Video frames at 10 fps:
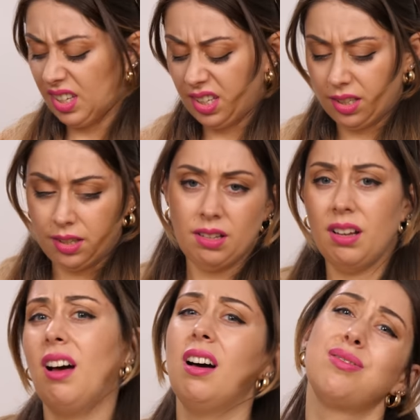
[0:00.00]
Thanks. Abigail
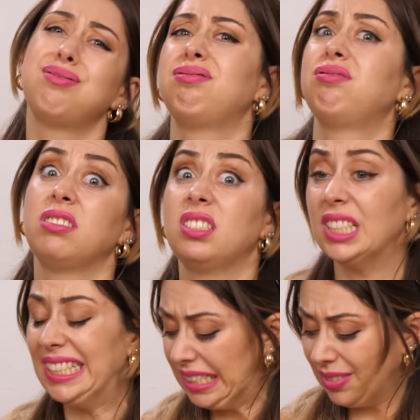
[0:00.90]
is getting really
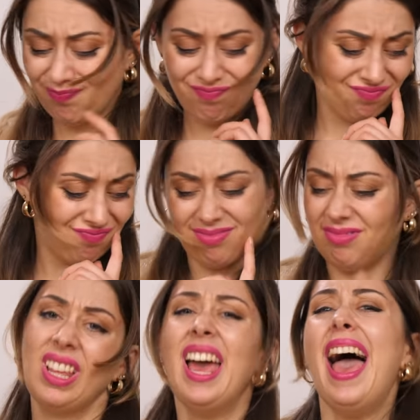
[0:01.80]
annoyed by all the belly